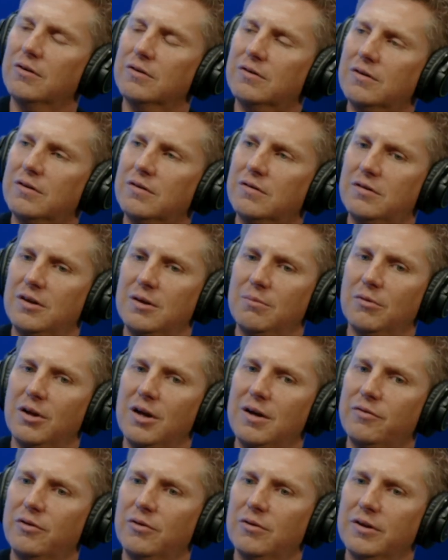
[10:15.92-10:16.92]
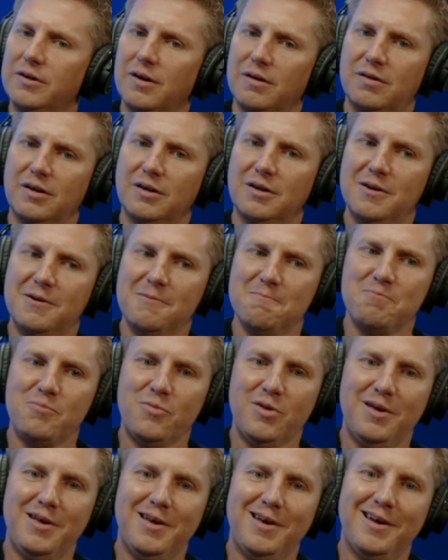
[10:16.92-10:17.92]
to the same level. And I think
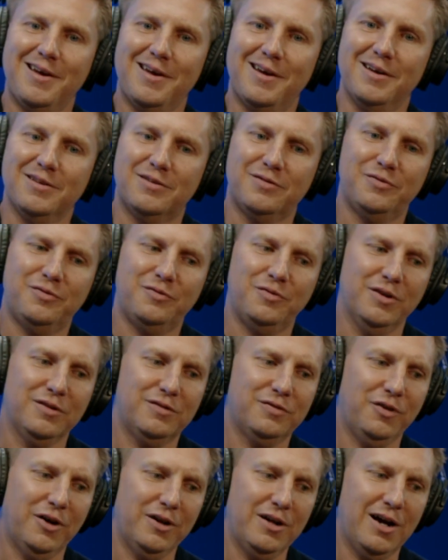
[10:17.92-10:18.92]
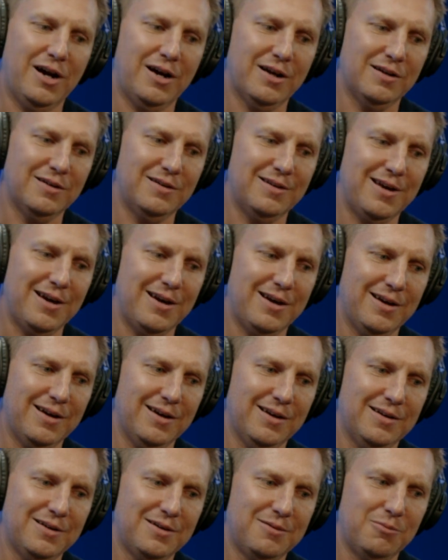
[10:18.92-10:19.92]
it's funny, Aaron,
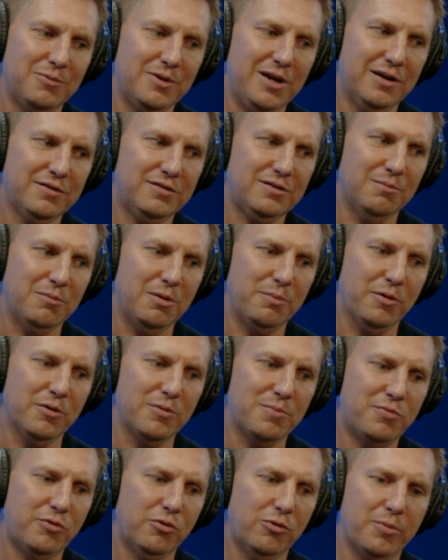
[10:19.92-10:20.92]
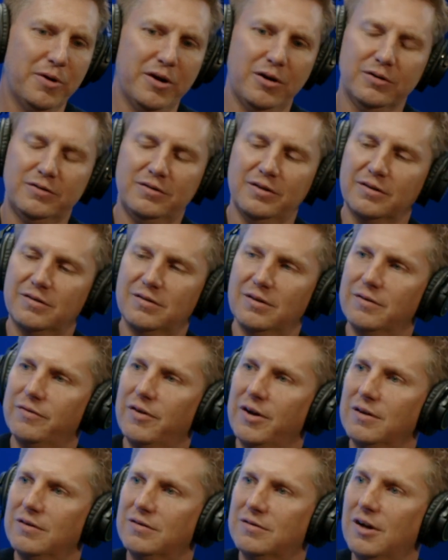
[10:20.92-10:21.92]
we asked him about probiotics at the
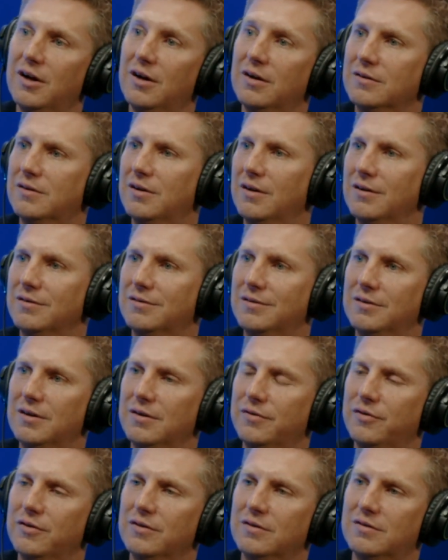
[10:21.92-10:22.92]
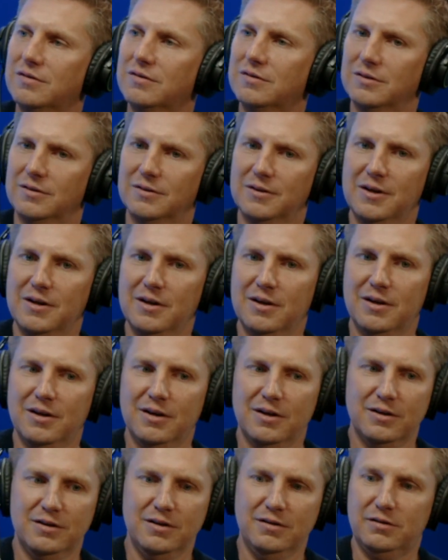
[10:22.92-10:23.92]
very start, tell us the difference. And
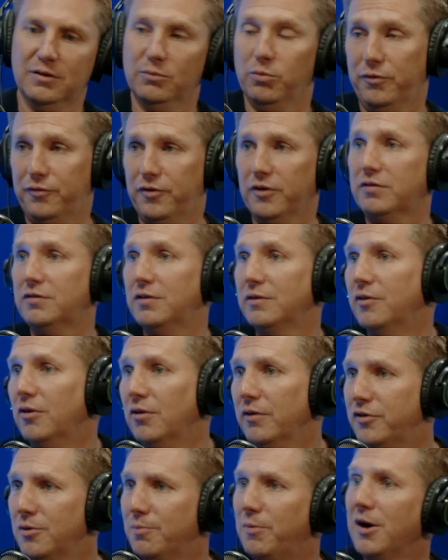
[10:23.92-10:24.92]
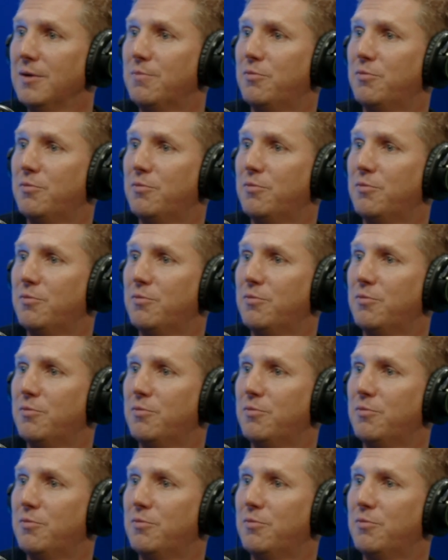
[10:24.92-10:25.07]
he said, well, first of all, if you buy